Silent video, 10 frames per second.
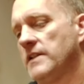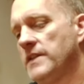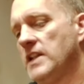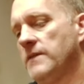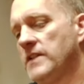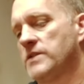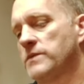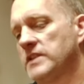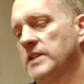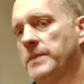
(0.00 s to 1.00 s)
And then if it's
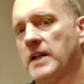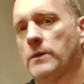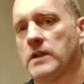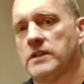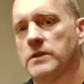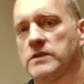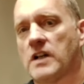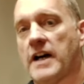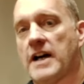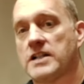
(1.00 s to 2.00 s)
really bad, what I'll do is
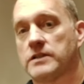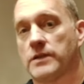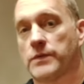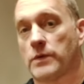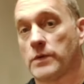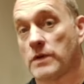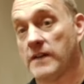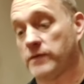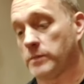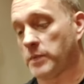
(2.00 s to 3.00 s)
I'll actually throw the
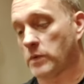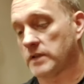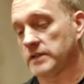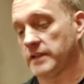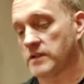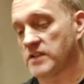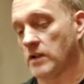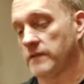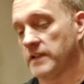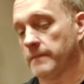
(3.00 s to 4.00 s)
rifle bore cleaner
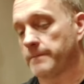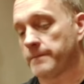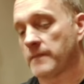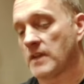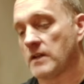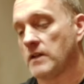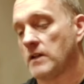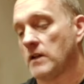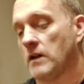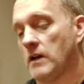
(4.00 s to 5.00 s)
solvent
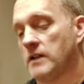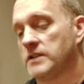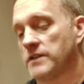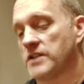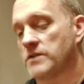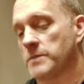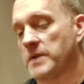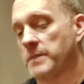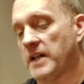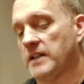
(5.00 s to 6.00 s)
onto the
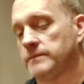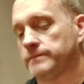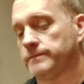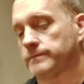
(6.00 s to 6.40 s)
stripping pad.